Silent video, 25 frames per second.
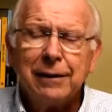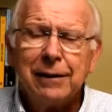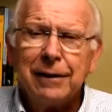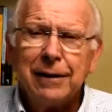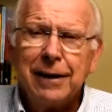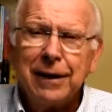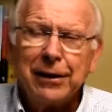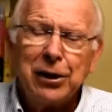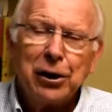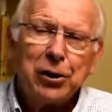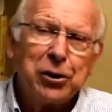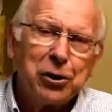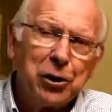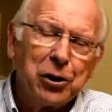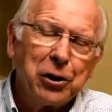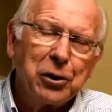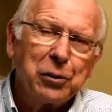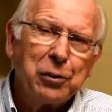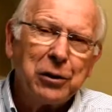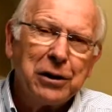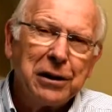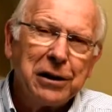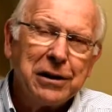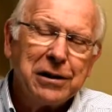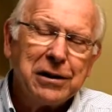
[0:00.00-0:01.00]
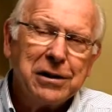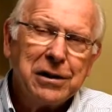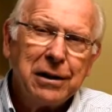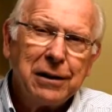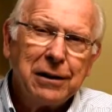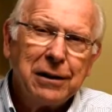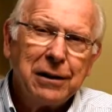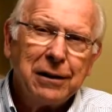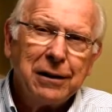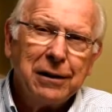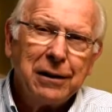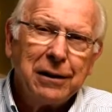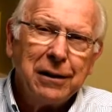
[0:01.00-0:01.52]
And the third one is
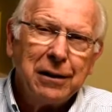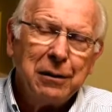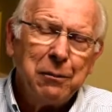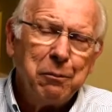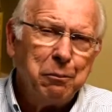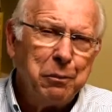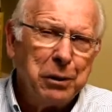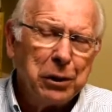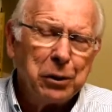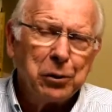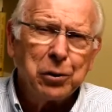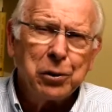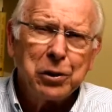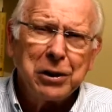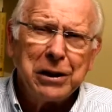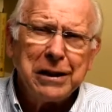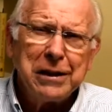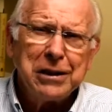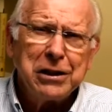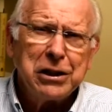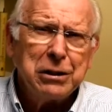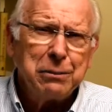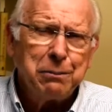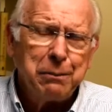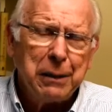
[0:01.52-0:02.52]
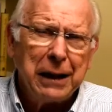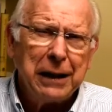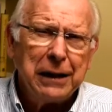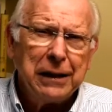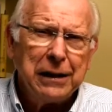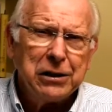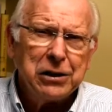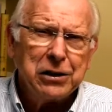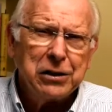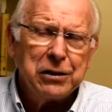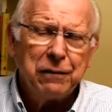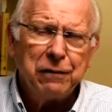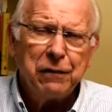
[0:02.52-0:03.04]
building
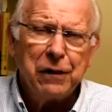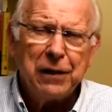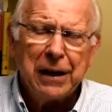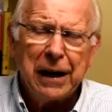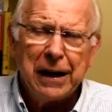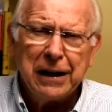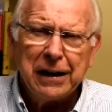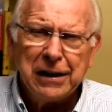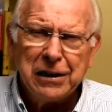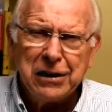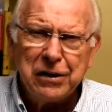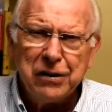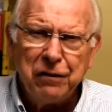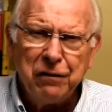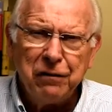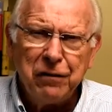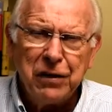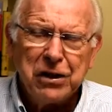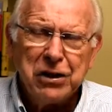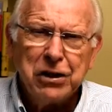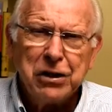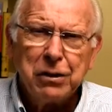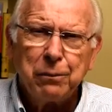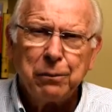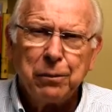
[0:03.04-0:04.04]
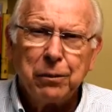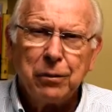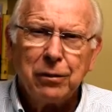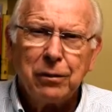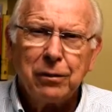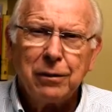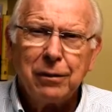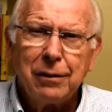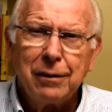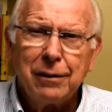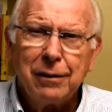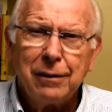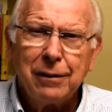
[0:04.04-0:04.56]
space for that
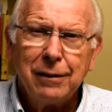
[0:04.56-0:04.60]
invisible